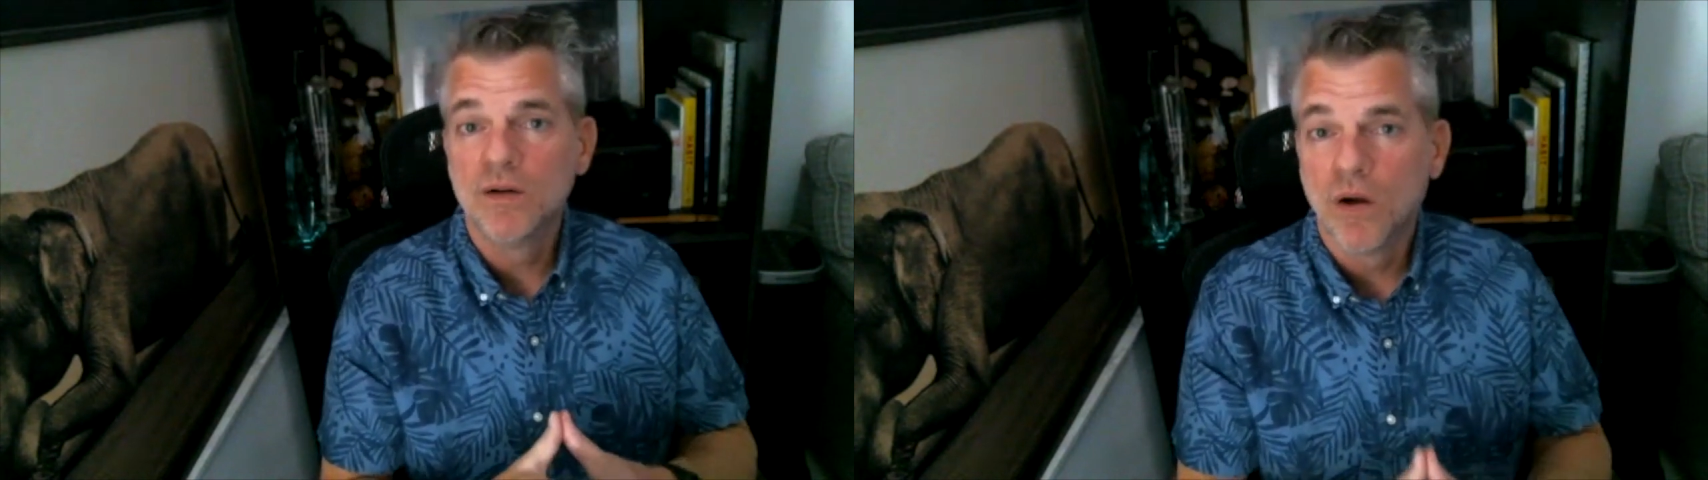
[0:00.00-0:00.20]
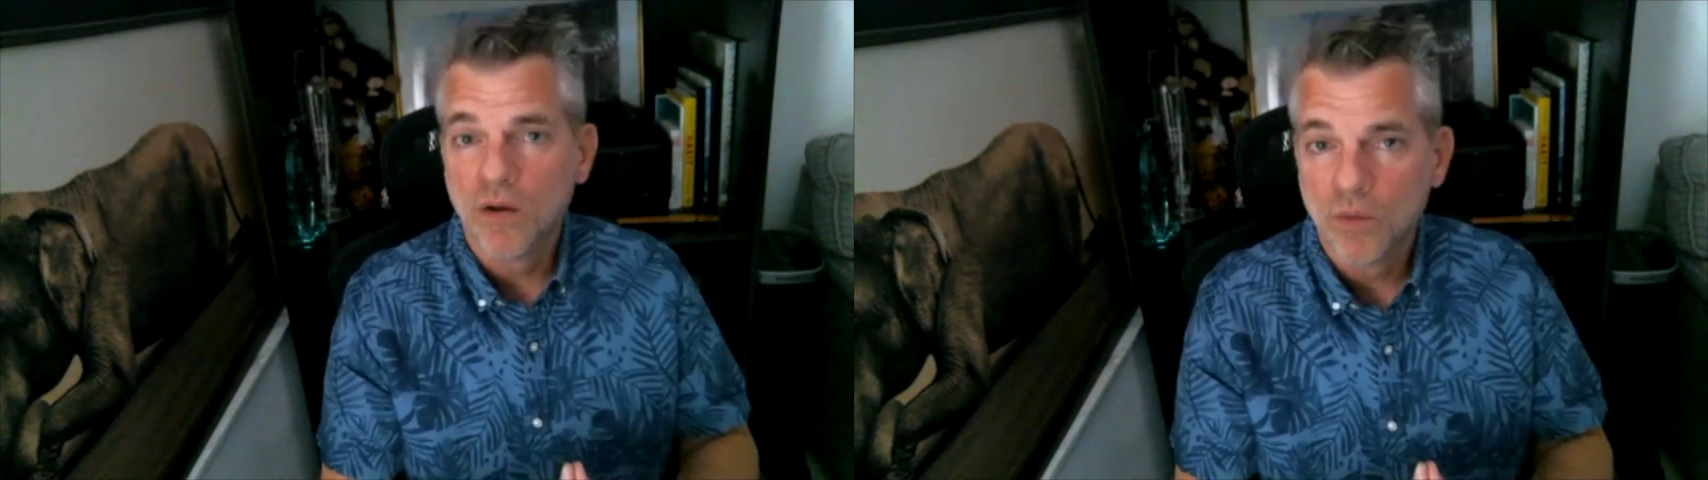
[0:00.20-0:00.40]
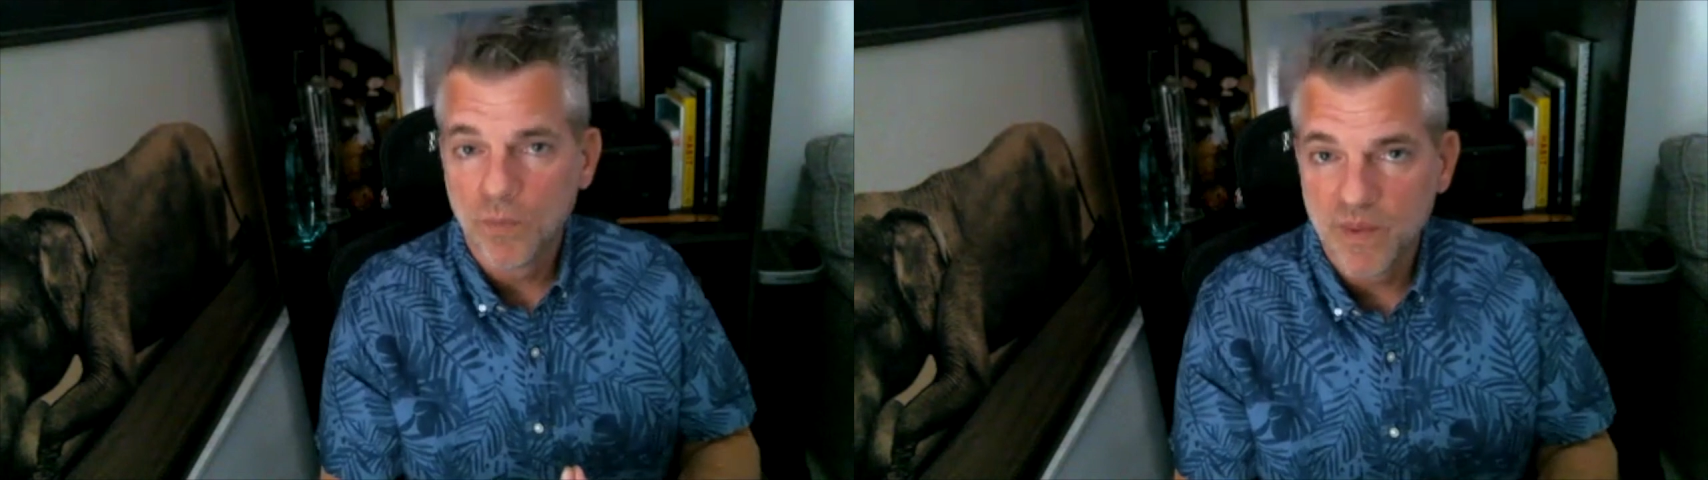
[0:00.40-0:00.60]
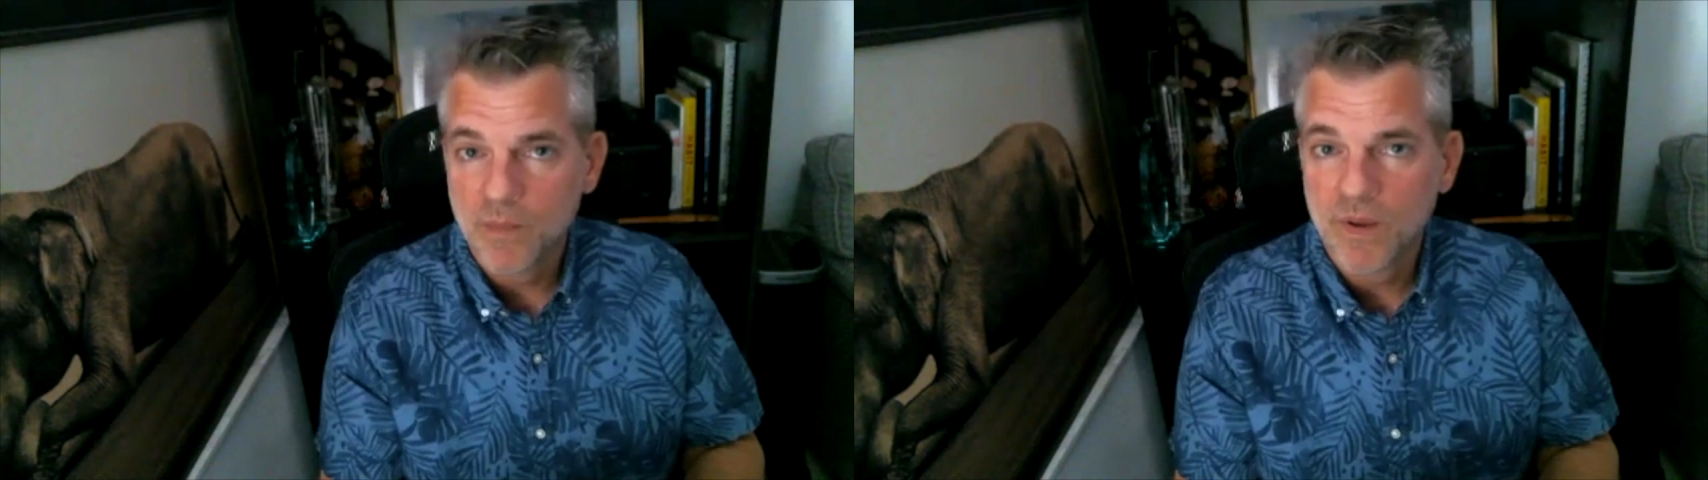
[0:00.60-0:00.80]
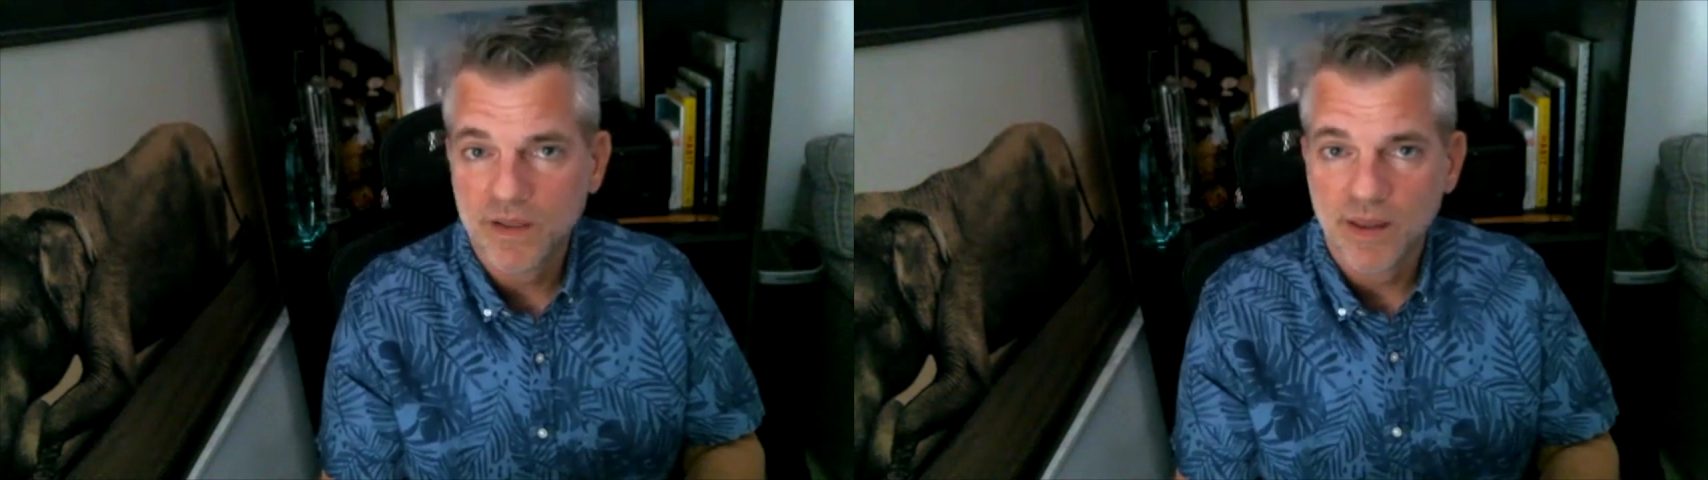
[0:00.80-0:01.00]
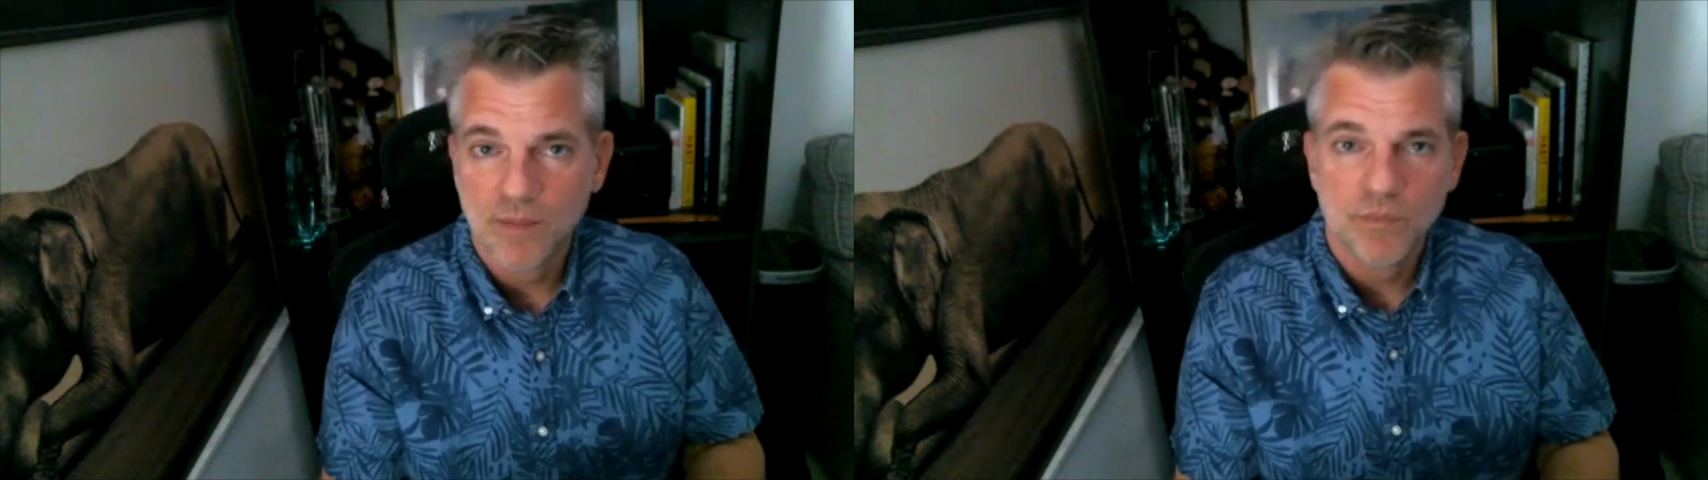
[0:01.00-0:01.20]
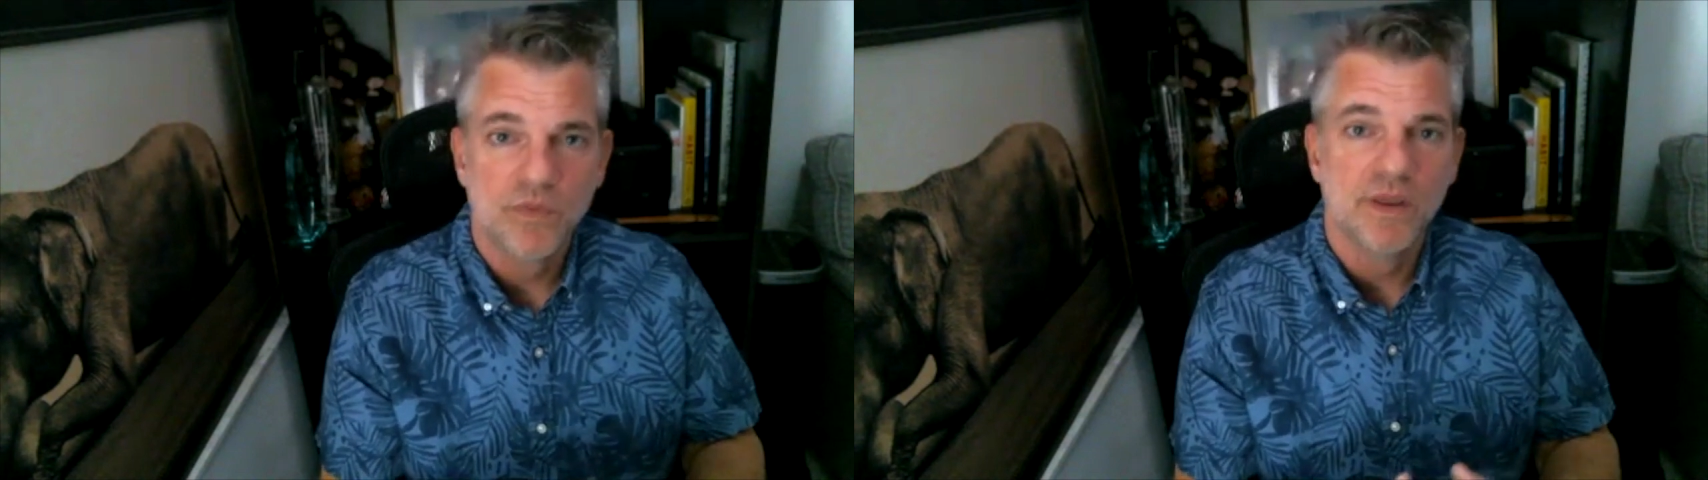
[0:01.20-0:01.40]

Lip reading: all with MLM,